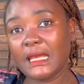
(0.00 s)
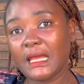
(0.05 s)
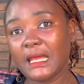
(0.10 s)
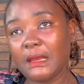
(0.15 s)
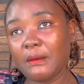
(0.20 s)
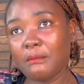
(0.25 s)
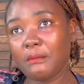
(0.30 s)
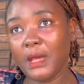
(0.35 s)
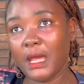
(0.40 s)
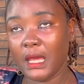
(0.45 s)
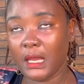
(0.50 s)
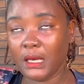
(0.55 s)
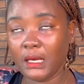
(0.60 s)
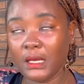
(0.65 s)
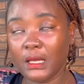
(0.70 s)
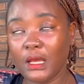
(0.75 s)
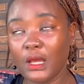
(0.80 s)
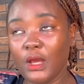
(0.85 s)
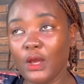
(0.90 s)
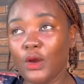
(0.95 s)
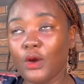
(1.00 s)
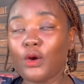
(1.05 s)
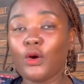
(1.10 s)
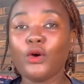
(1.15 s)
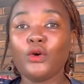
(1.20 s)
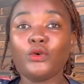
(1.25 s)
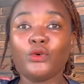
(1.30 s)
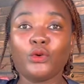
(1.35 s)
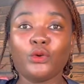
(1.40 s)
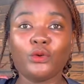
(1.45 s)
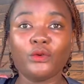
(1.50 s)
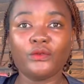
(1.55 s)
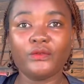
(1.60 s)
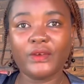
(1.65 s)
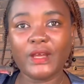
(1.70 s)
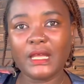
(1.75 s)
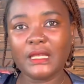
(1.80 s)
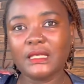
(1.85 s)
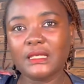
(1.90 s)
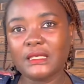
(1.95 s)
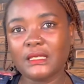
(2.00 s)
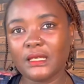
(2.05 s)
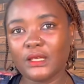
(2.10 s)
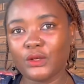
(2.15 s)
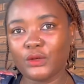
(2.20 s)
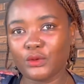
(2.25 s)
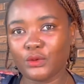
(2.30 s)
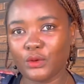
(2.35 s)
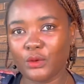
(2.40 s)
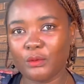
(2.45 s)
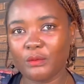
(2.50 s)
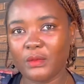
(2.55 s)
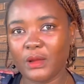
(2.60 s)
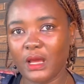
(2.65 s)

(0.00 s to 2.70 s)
in men, or couvade syndrome,